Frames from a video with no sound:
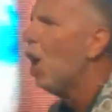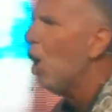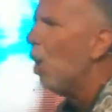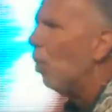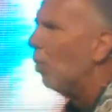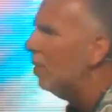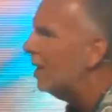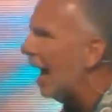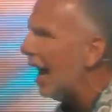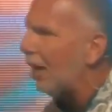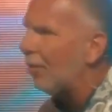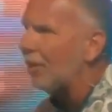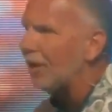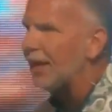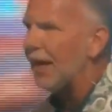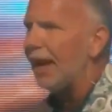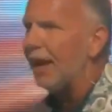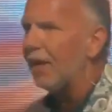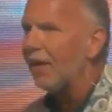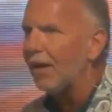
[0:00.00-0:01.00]
not with
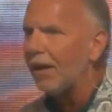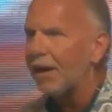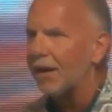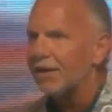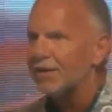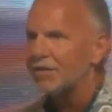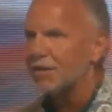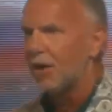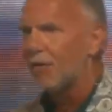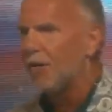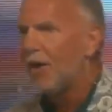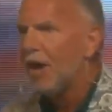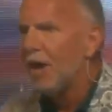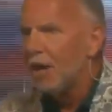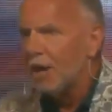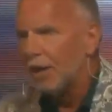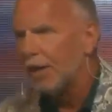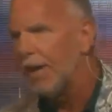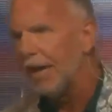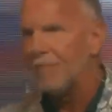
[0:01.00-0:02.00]
arrogance of,
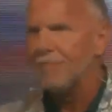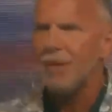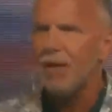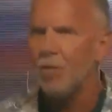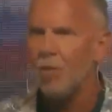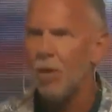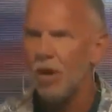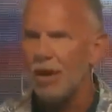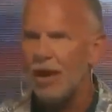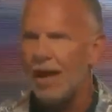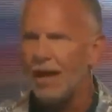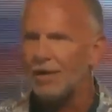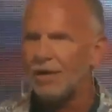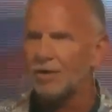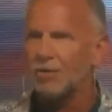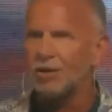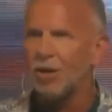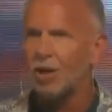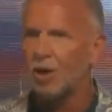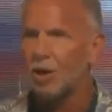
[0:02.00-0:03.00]
give me what I
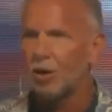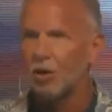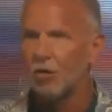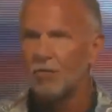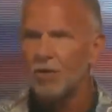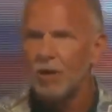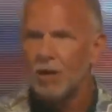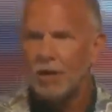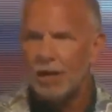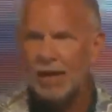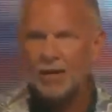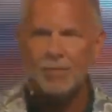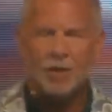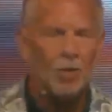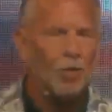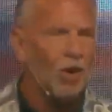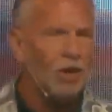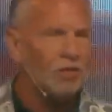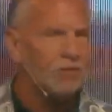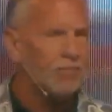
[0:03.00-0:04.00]
deserve, give me
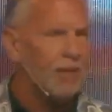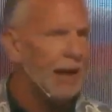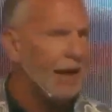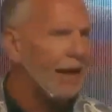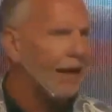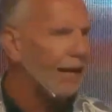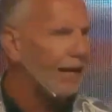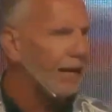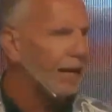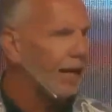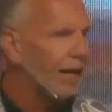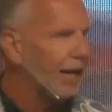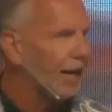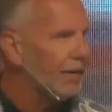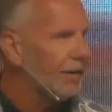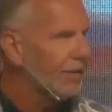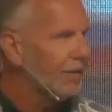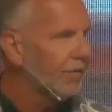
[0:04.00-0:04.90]
what's mine, God.